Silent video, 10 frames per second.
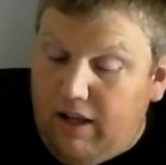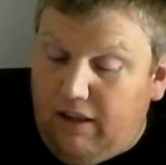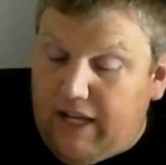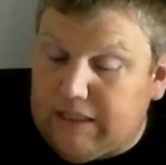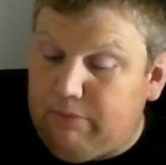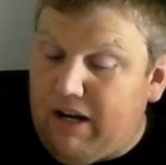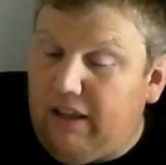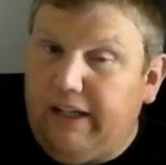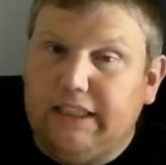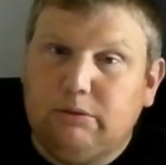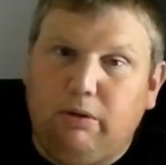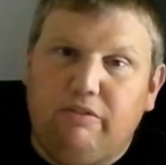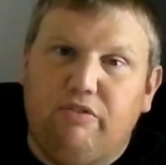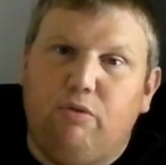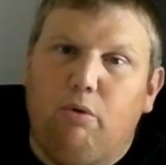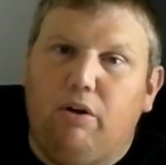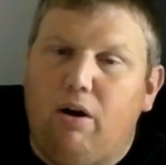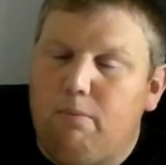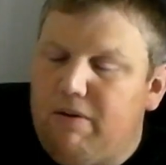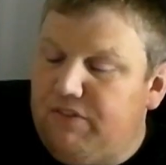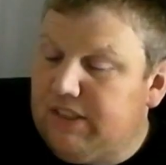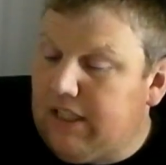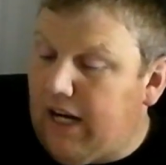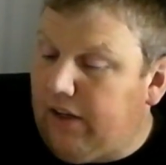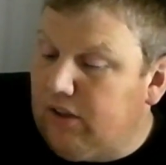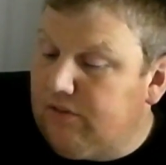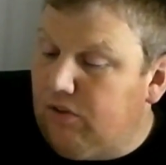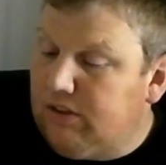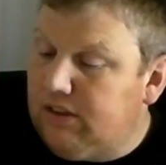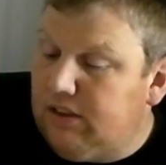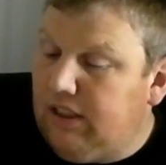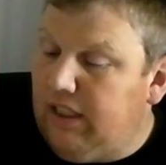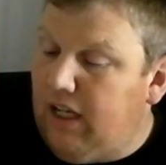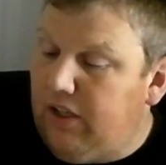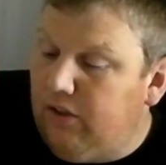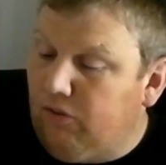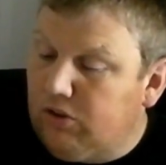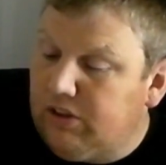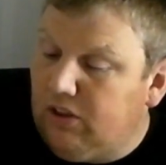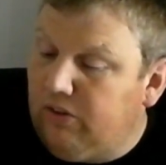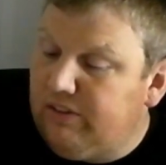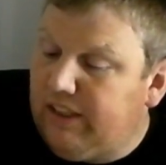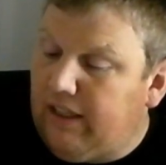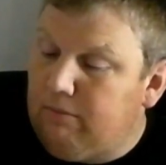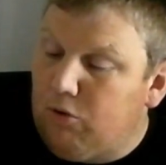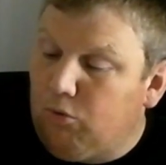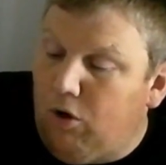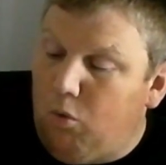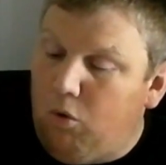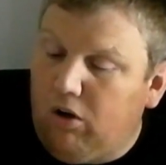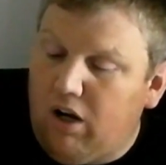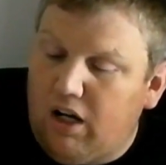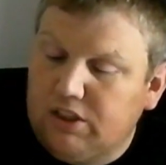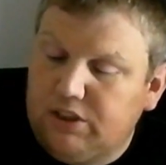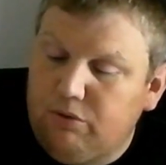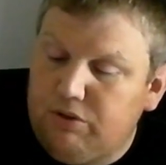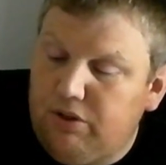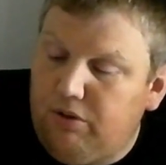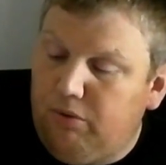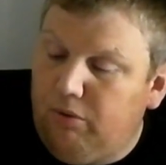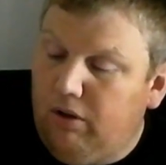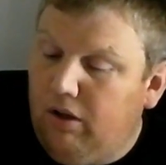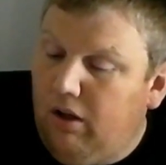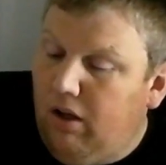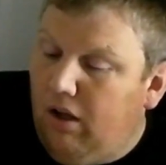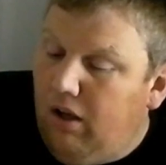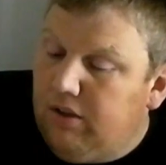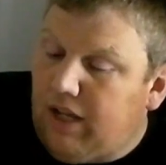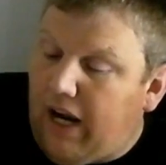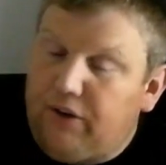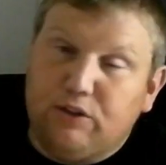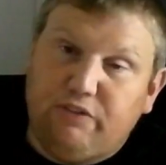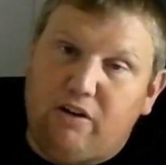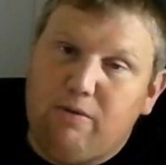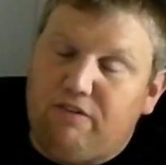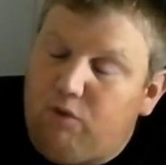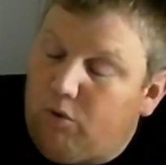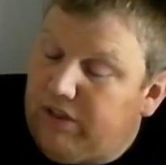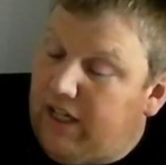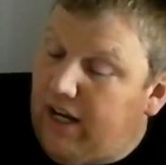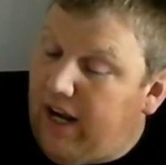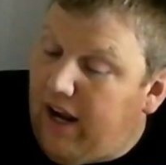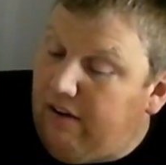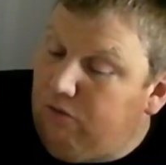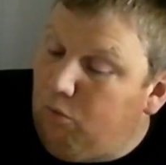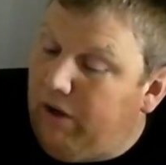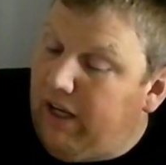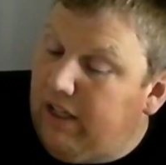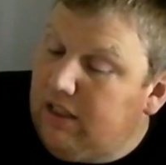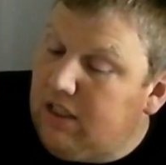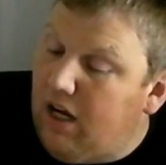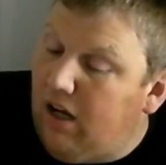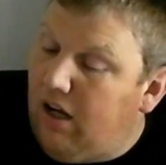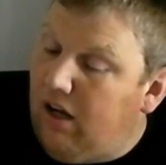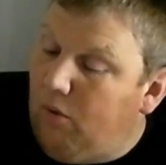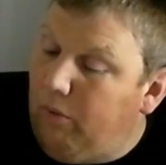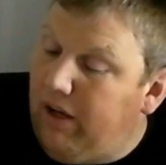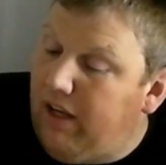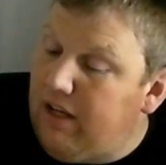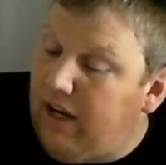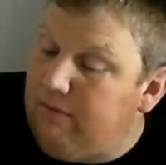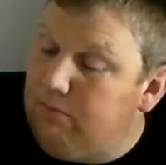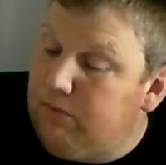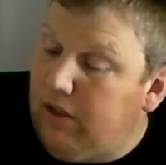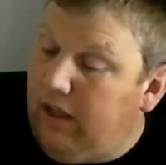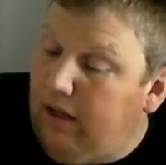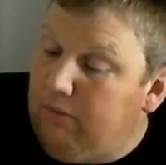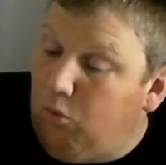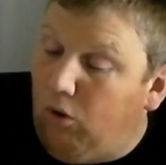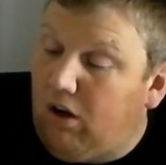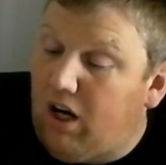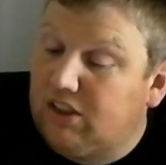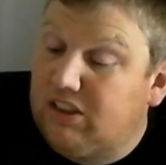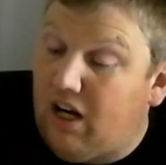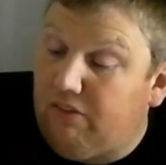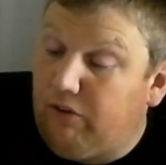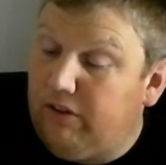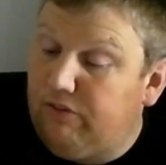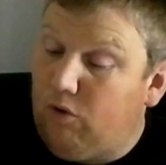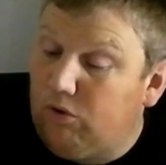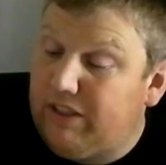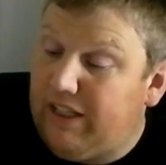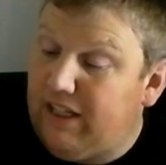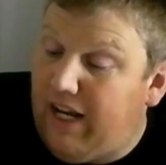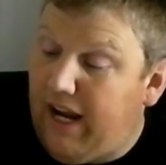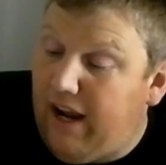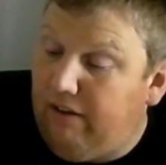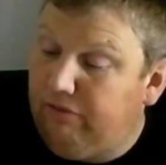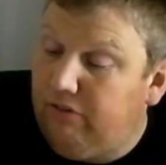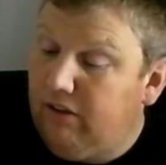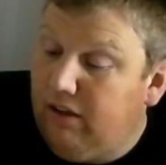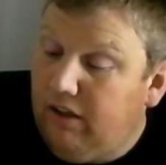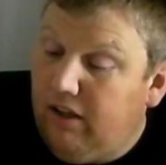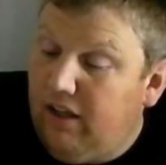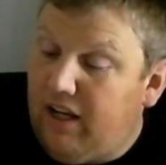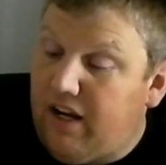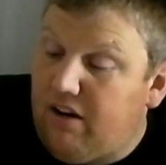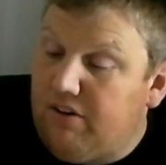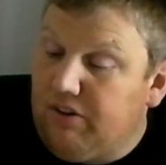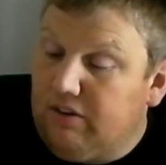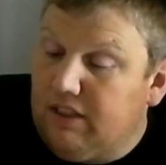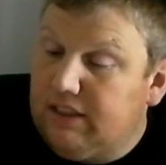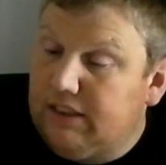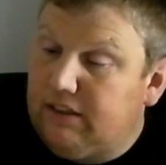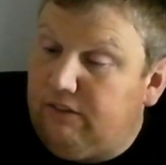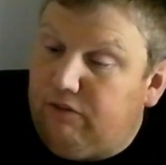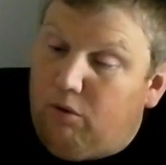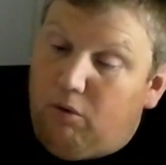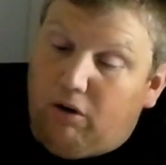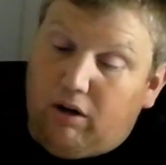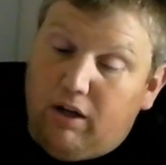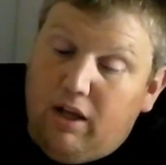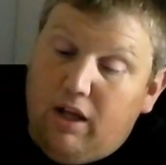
And last but not least, we have the 4-0 Memphis Tigers versus the uh, University of Louisiana Monroe Warhawks 2-2. Tigers favored by 14 and a half. Win, uh, win. I am the Warhawks covering the 14 and a half and under in the 64.